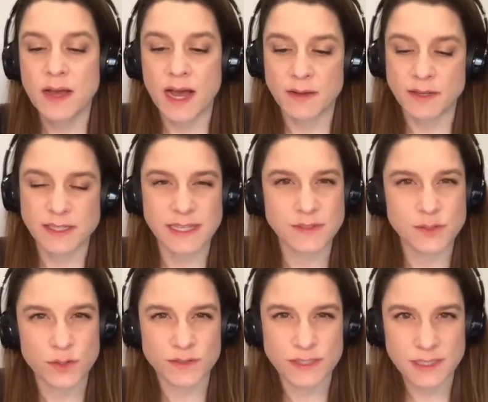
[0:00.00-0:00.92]
because they
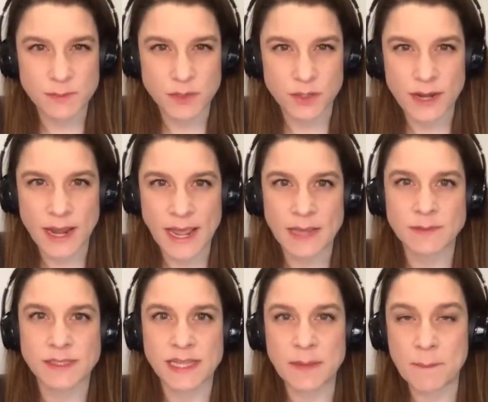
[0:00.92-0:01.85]
sort of similar names
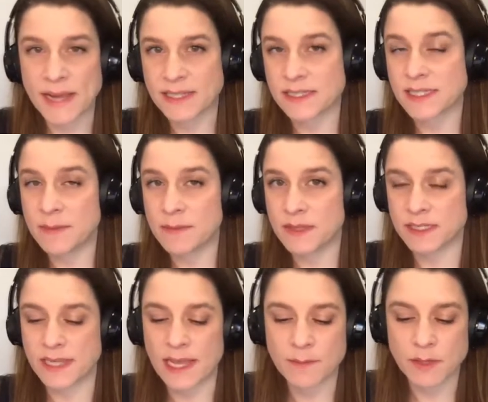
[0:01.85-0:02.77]
and they might seem the
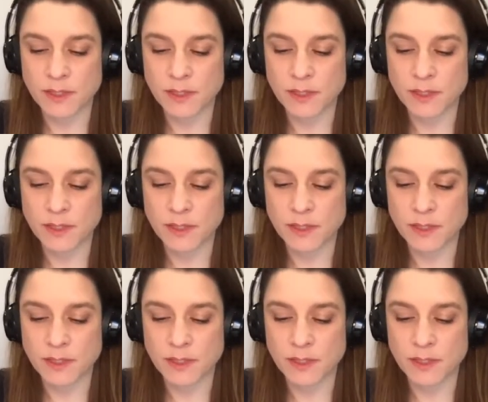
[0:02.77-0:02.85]
same.